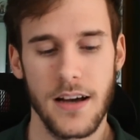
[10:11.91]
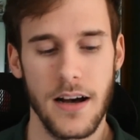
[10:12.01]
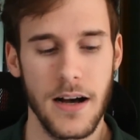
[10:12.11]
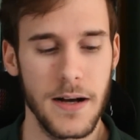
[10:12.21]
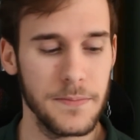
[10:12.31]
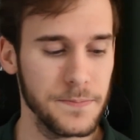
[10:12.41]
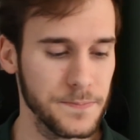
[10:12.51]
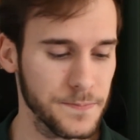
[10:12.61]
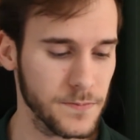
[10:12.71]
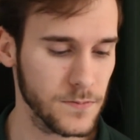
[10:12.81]

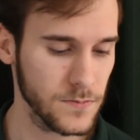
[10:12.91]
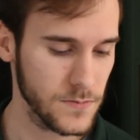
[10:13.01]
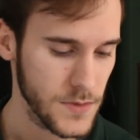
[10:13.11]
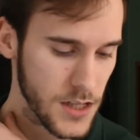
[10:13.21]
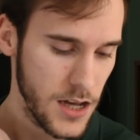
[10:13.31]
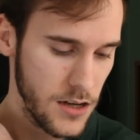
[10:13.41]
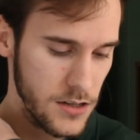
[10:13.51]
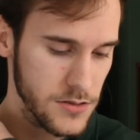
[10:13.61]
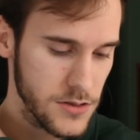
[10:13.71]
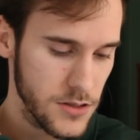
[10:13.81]
I
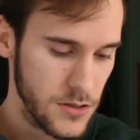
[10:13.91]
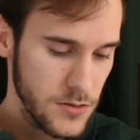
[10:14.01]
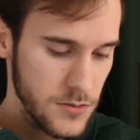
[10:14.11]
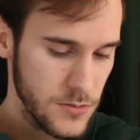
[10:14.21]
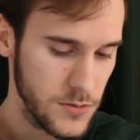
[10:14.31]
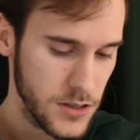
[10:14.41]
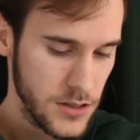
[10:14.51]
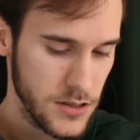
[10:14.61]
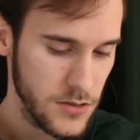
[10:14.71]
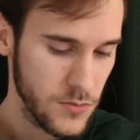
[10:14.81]
also
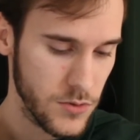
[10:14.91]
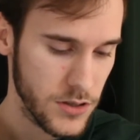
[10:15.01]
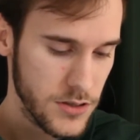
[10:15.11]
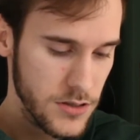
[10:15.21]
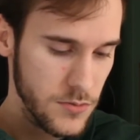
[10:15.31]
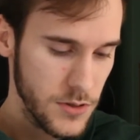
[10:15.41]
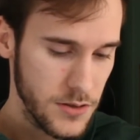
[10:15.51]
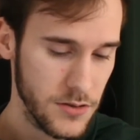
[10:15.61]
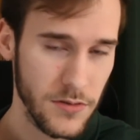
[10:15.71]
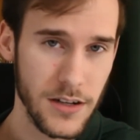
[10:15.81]
worked
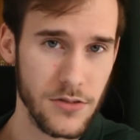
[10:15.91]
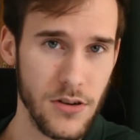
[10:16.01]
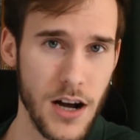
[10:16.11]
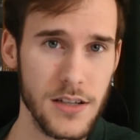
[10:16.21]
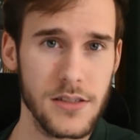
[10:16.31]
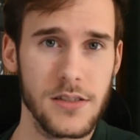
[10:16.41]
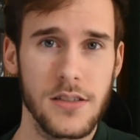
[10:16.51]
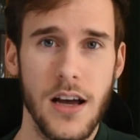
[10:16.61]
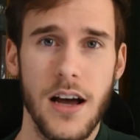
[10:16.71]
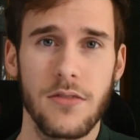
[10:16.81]
with the Red Cross
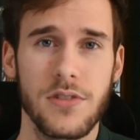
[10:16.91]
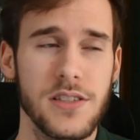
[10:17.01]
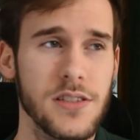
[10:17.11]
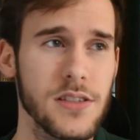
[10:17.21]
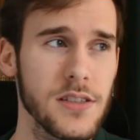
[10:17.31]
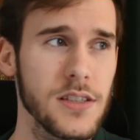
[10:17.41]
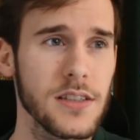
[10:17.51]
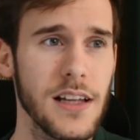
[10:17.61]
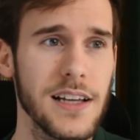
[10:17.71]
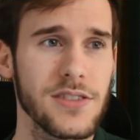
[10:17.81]
recently in
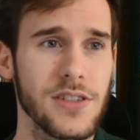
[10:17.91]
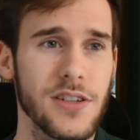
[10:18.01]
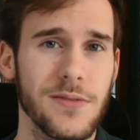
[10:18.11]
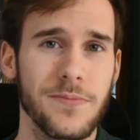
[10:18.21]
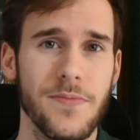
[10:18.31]
the last year